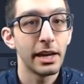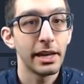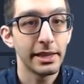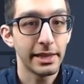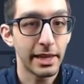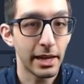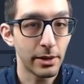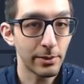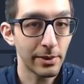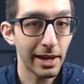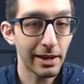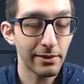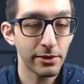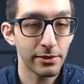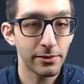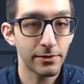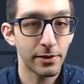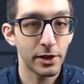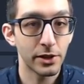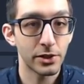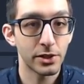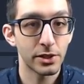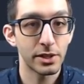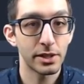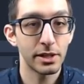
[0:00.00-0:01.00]
Then we have a
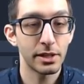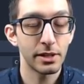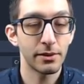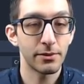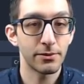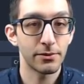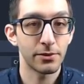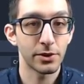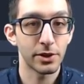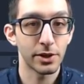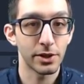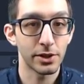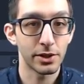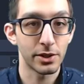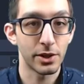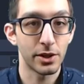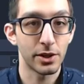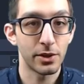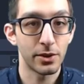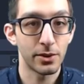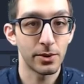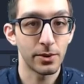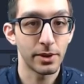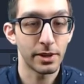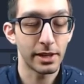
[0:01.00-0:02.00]
function for
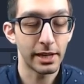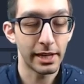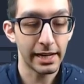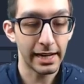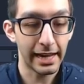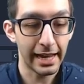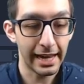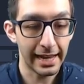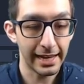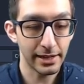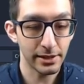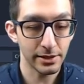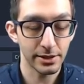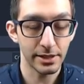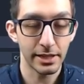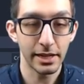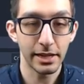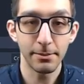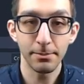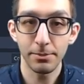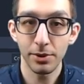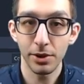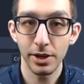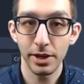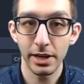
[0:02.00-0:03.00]
Godot that handles
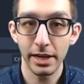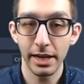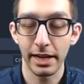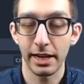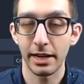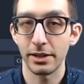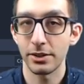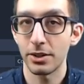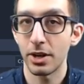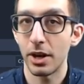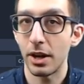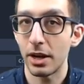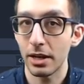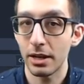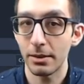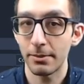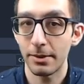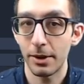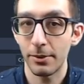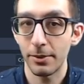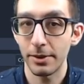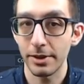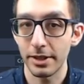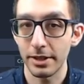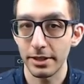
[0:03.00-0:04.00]
input, and I'll talk
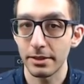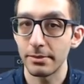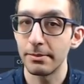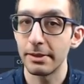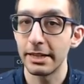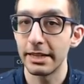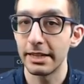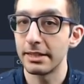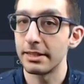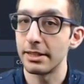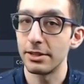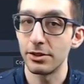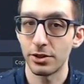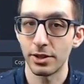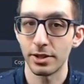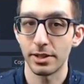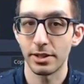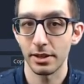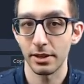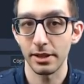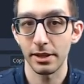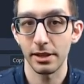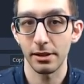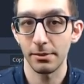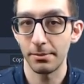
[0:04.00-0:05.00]
about what this means in just
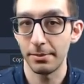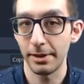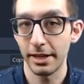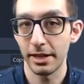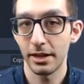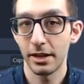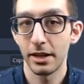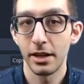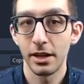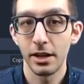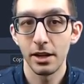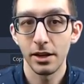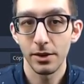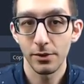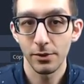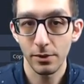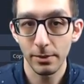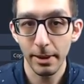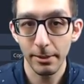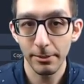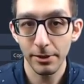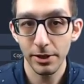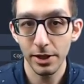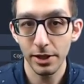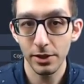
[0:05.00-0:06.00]
a little bit.
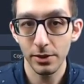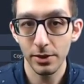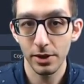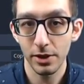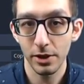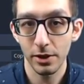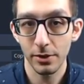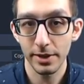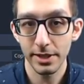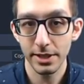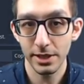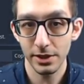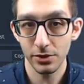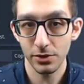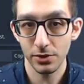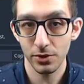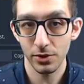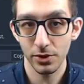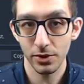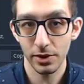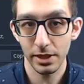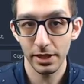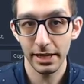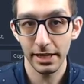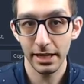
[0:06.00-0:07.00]
Remember that you can always
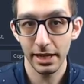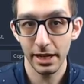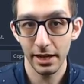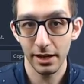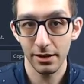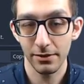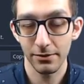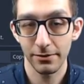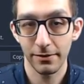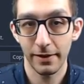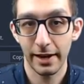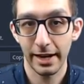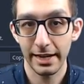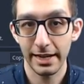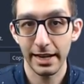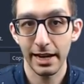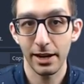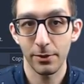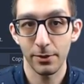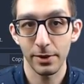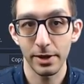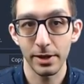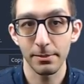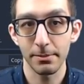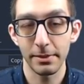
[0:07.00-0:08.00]
control click and find
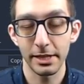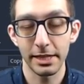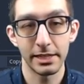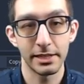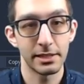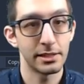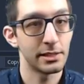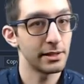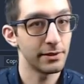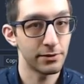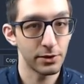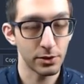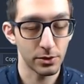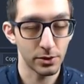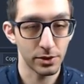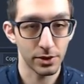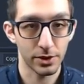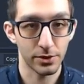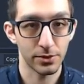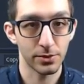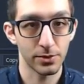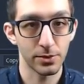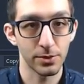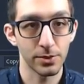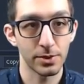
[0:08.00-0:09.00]
out what it means if you
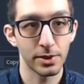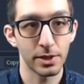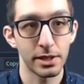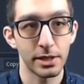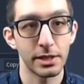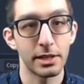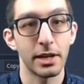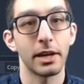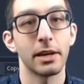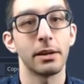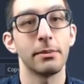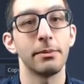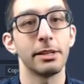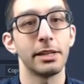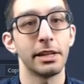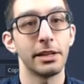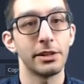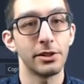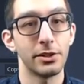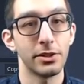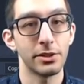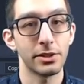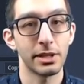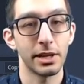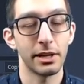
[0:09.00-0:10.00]
look through the
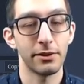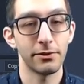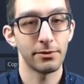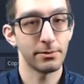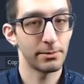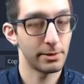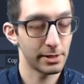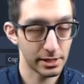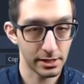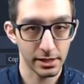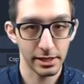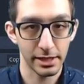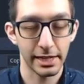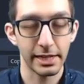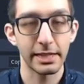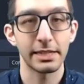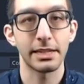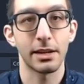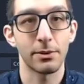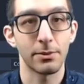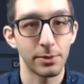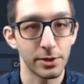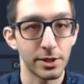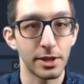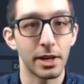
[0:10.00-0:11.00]
documentation yourself, but like I
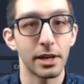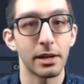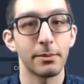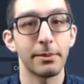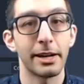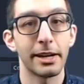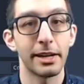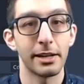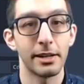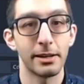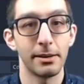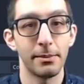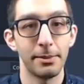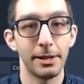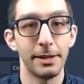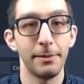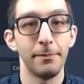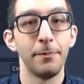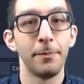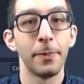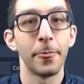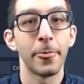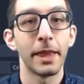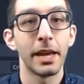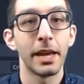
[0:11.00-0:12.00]
said, we'll talk about it in a bit.